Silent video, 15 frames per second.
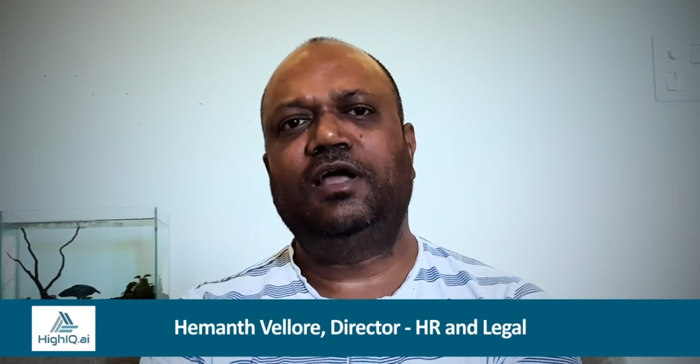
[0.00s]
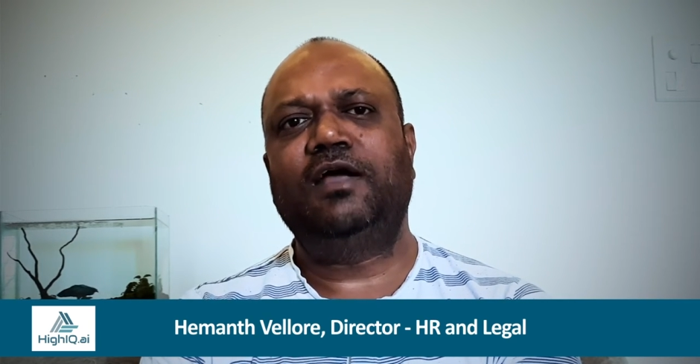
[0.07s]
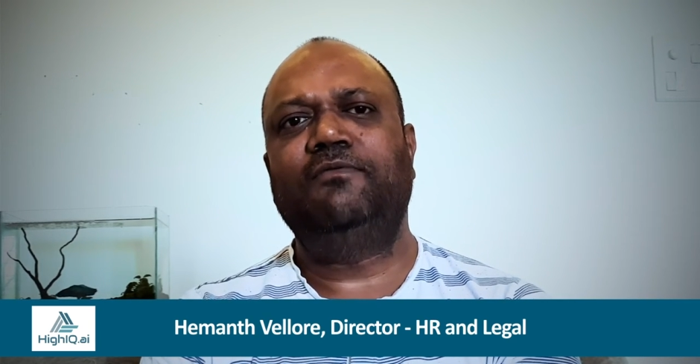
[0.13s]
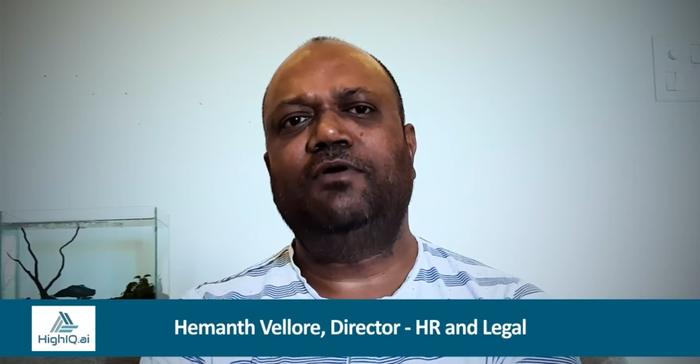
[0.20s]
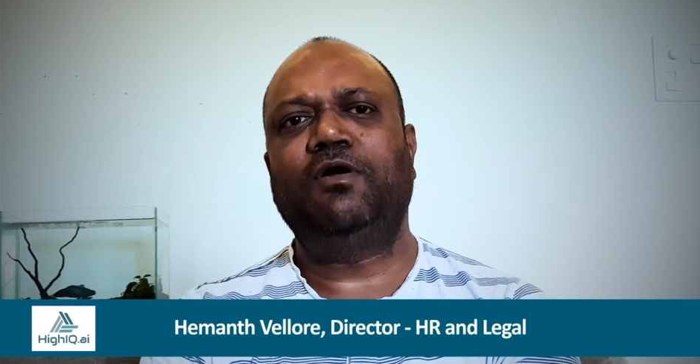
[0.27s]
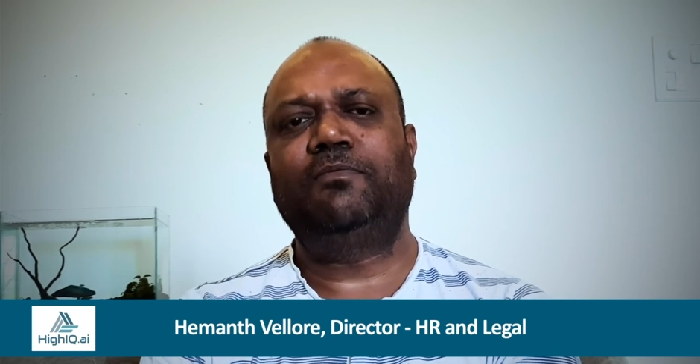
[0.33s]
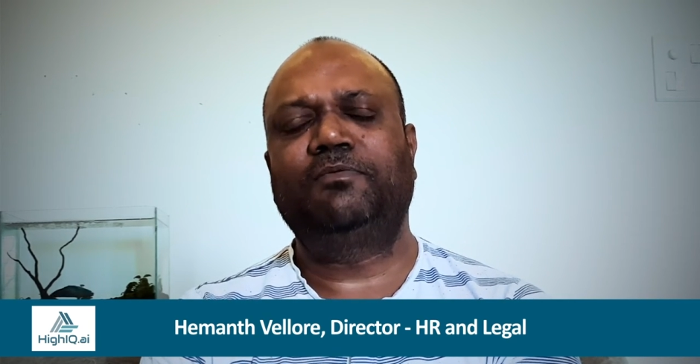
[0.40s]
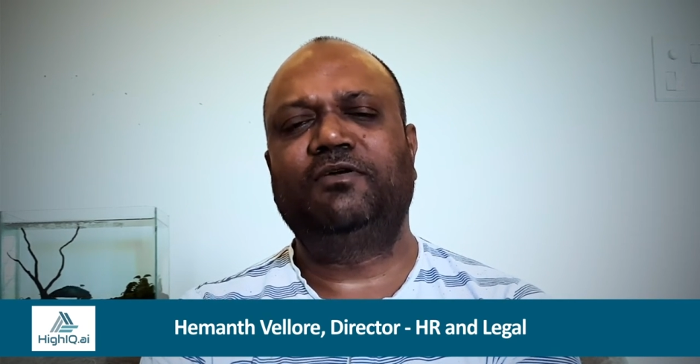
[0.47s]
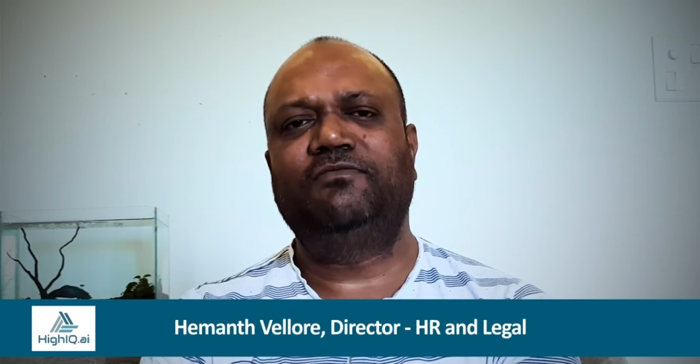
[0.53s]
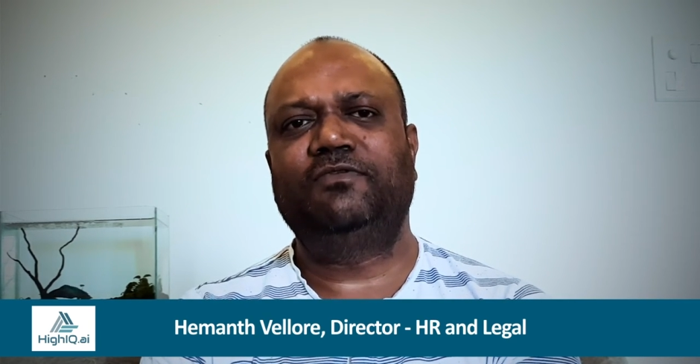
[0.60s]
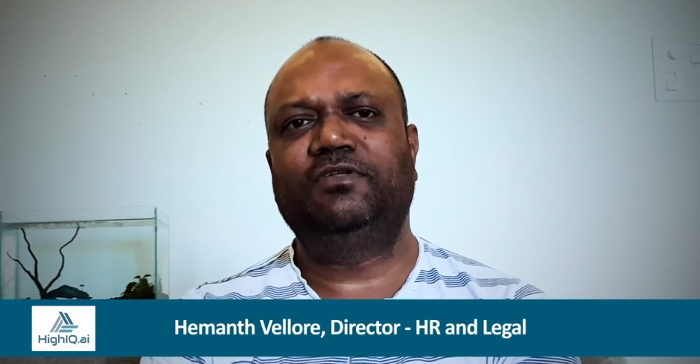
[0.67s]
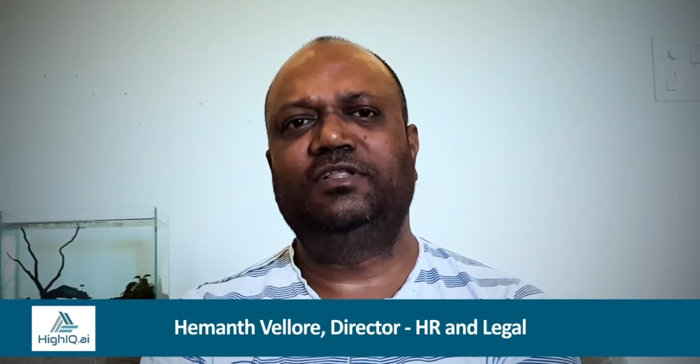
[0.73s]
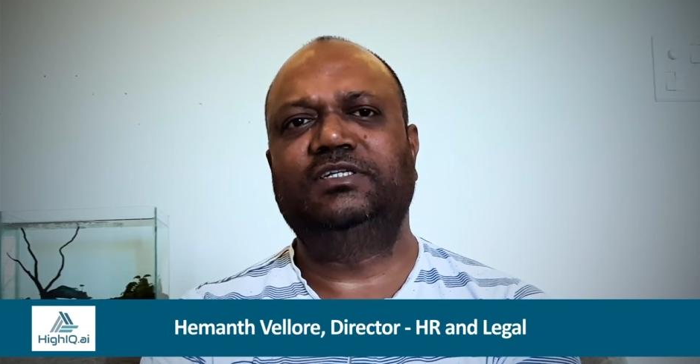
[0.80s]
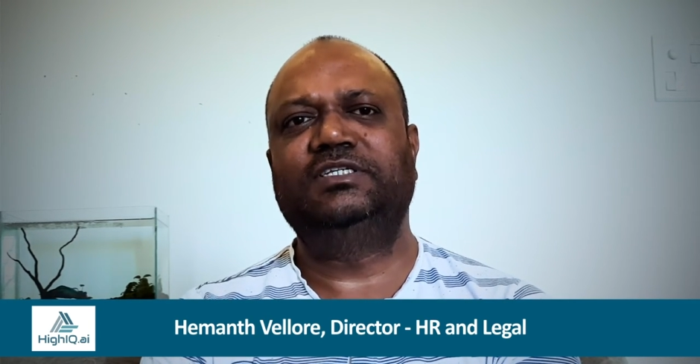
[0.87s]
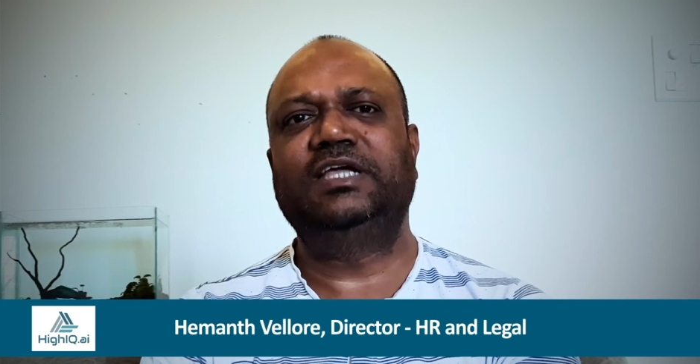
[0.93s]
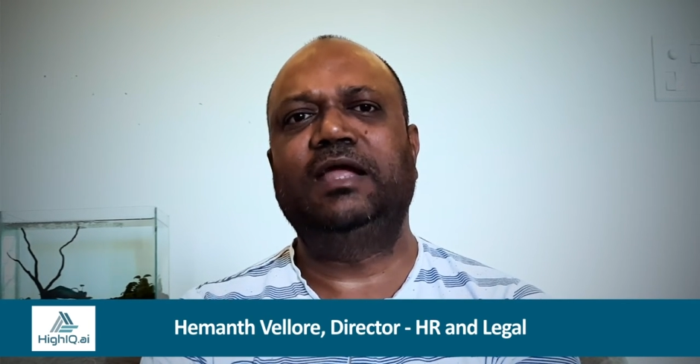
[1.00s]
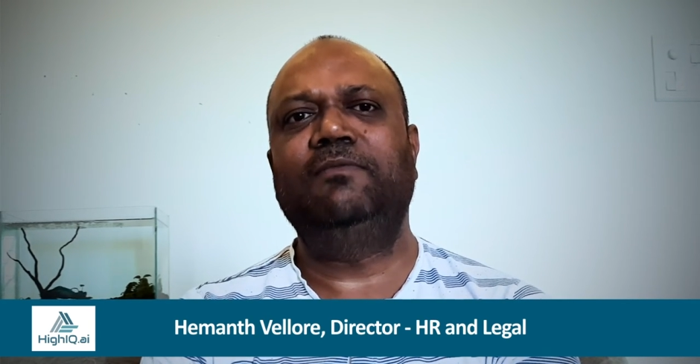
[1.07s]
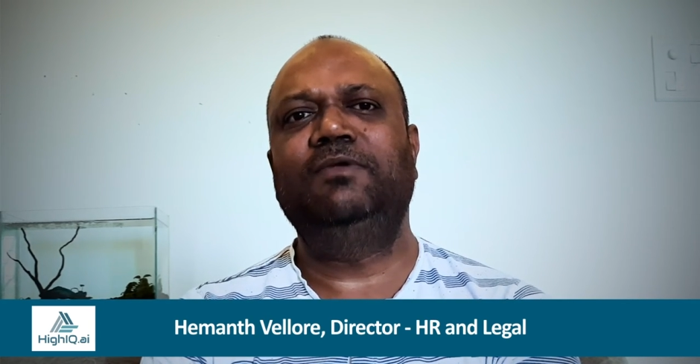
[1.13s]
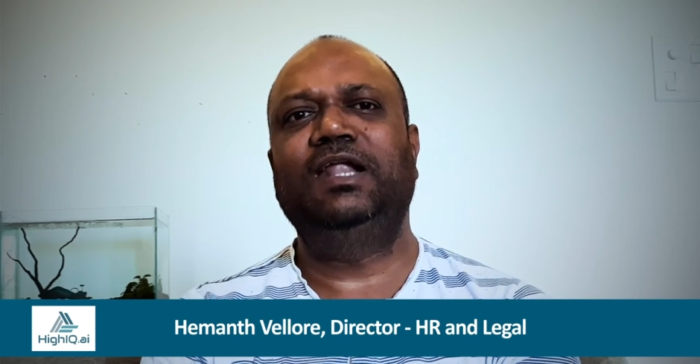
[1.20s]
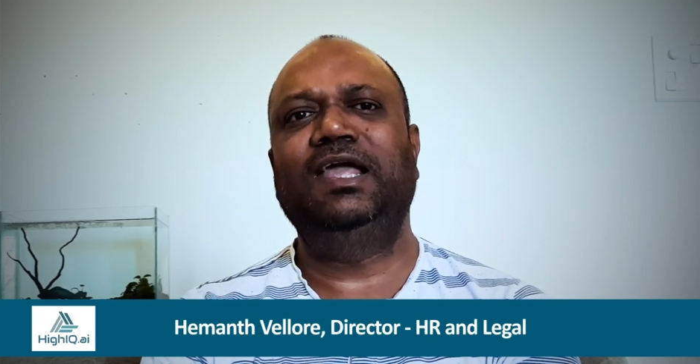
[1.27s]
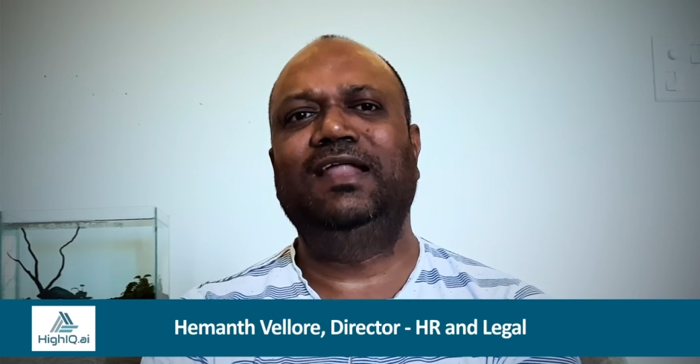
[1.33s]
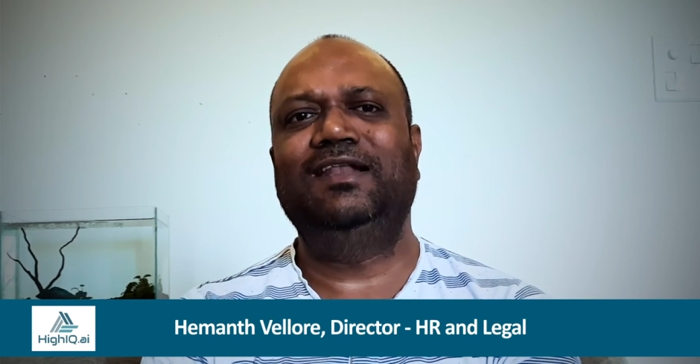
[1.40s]
have opted for the
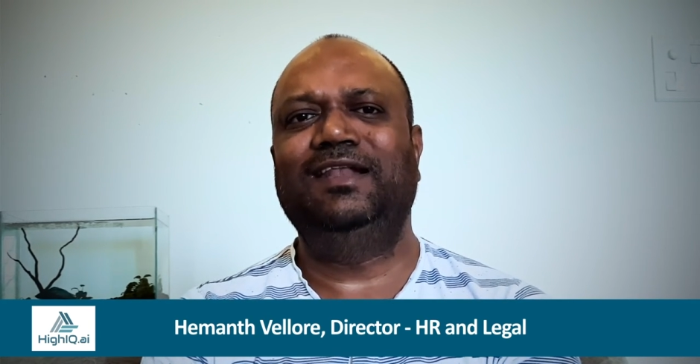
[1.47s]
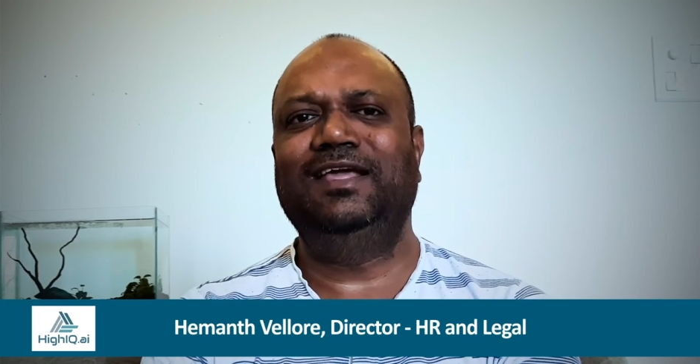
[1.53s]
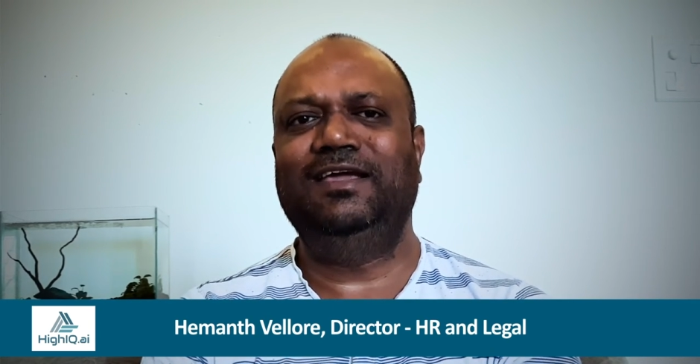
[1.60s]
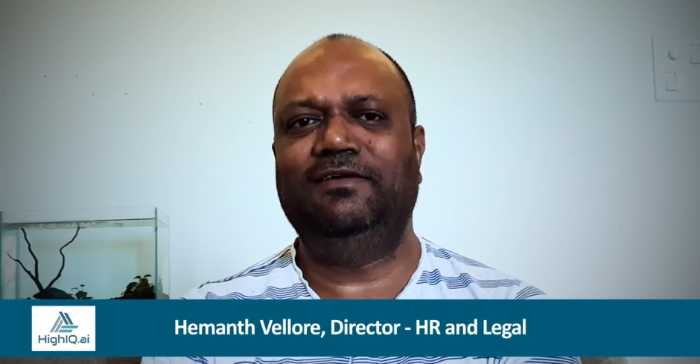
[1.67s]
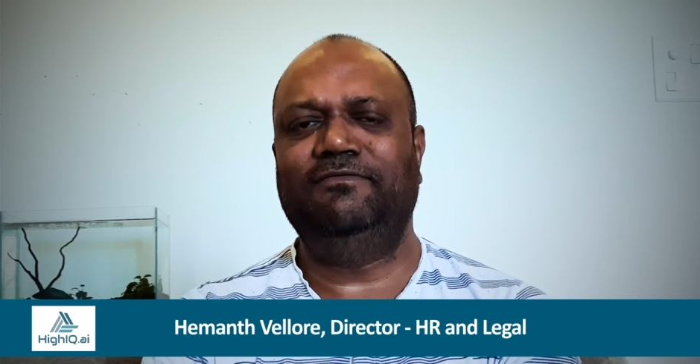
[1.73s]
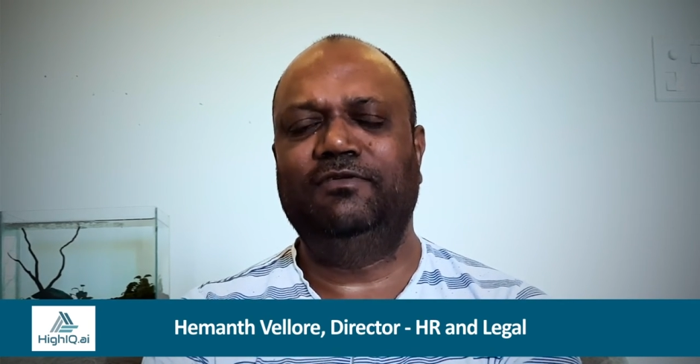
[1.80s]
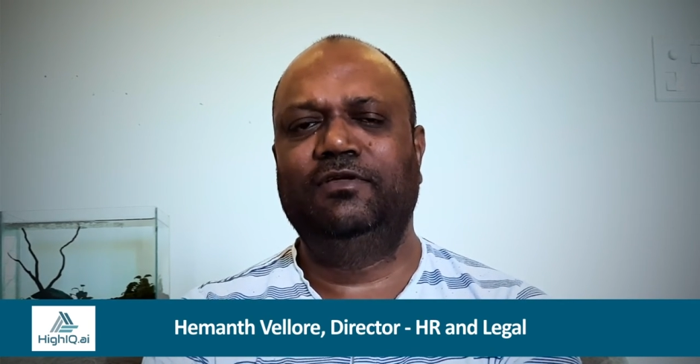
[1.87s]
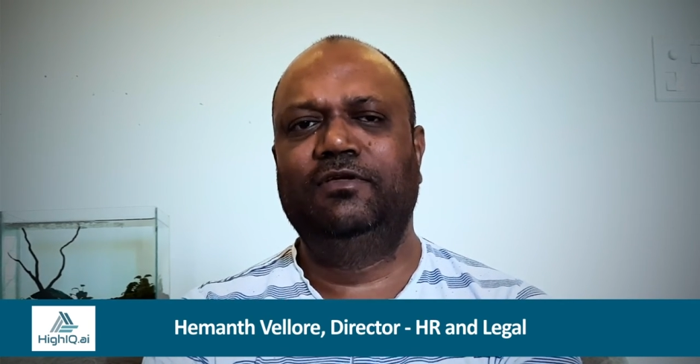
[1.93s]
same day leave,